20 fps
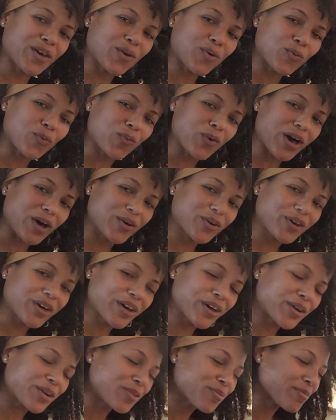
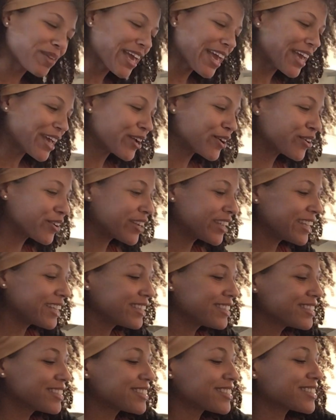Welcome,
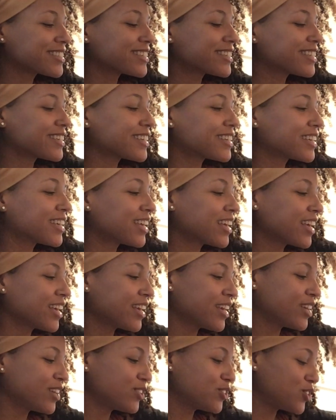Aries,
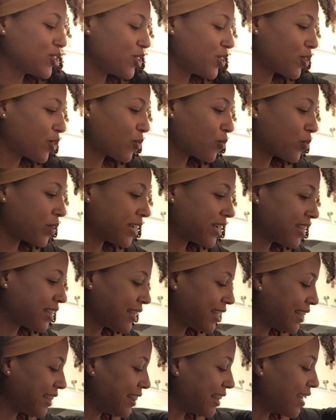to your
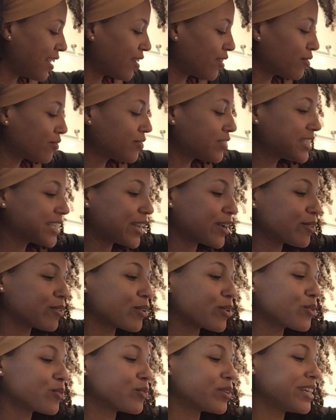weekly love
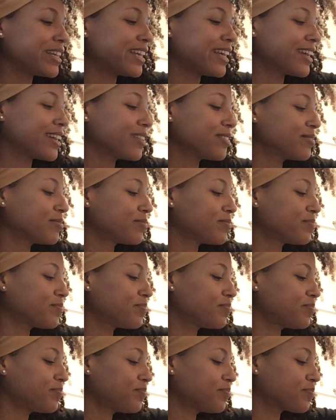tarot reading.
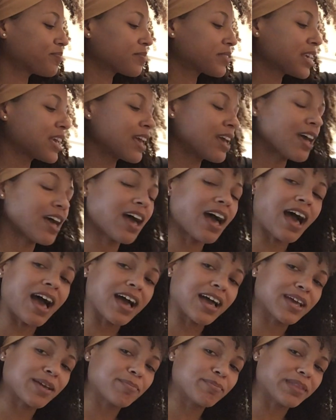
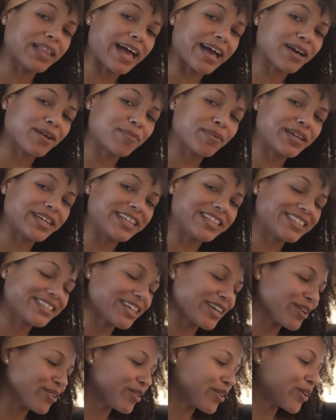I'm Black Bunnie
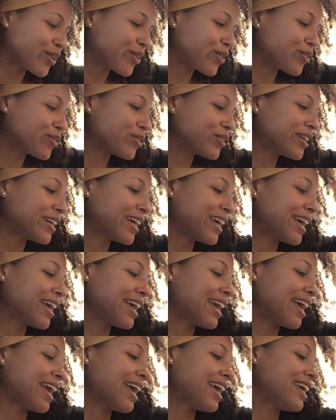Tarot,
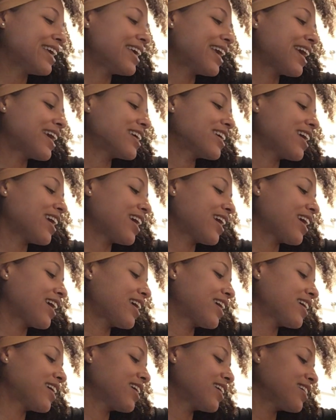
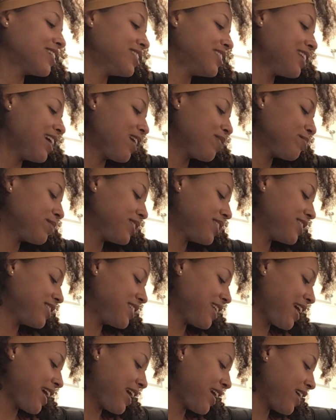aka
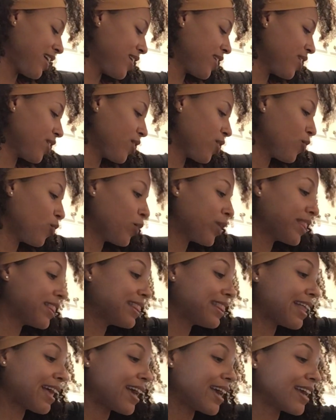Namaste
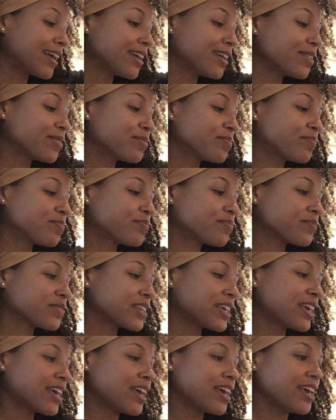with Lay,
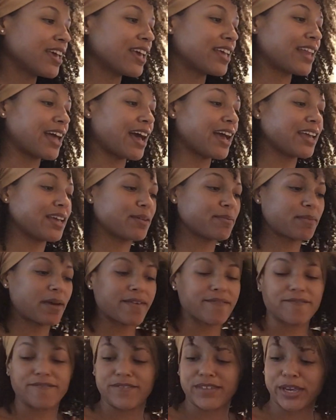and I
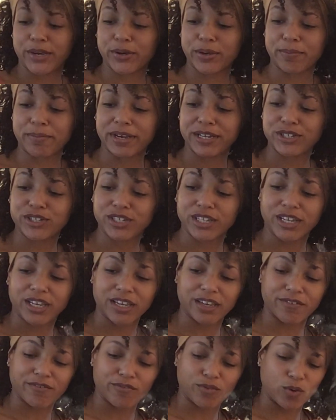am very much
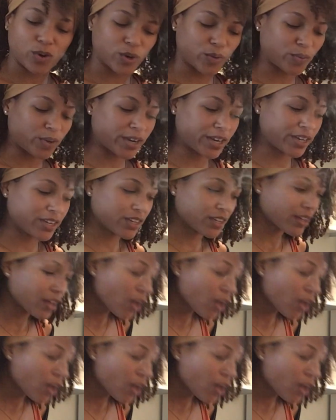looking forward